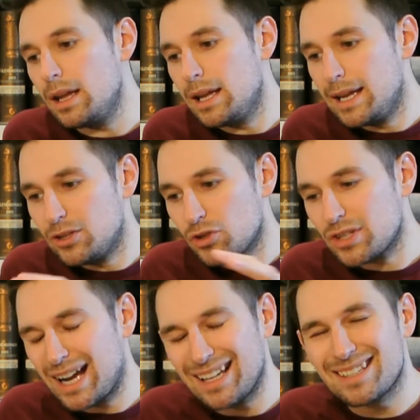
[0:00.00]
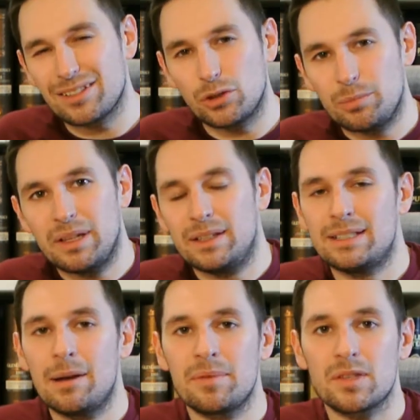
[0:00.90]
It just adds a little bit of
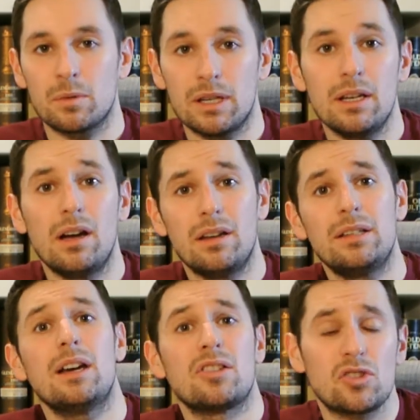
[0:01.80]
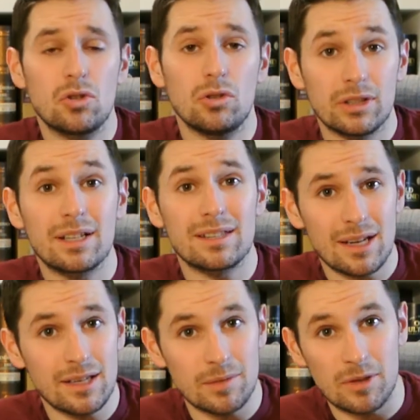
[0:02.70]
depth to it. And yeah, sure, you can
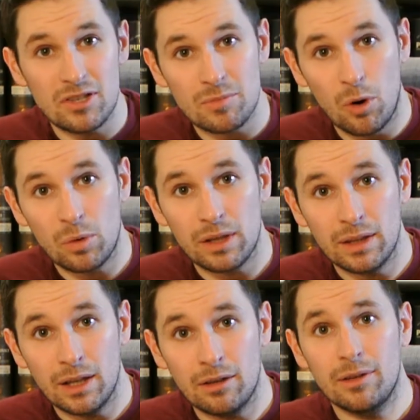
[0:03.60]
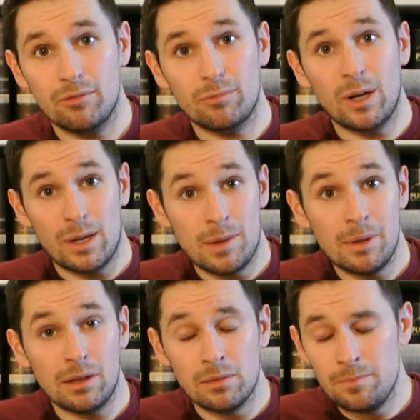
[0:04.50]
taste a bit of smoke in there, right in the
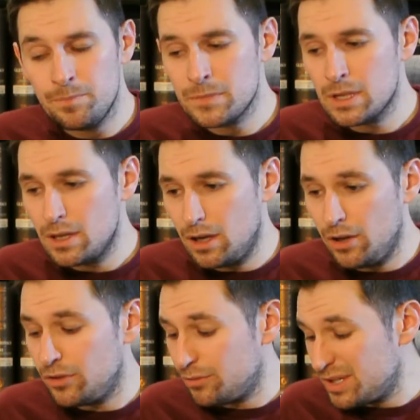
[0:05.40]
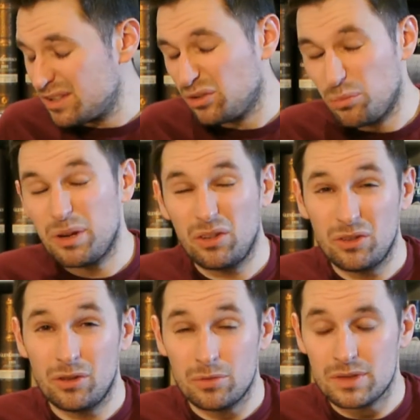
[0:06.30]
middle. And there is a little bit on the
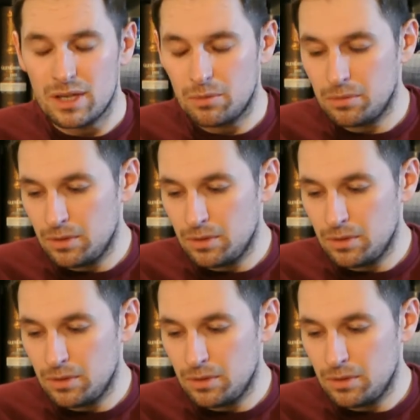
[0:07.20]
nose now.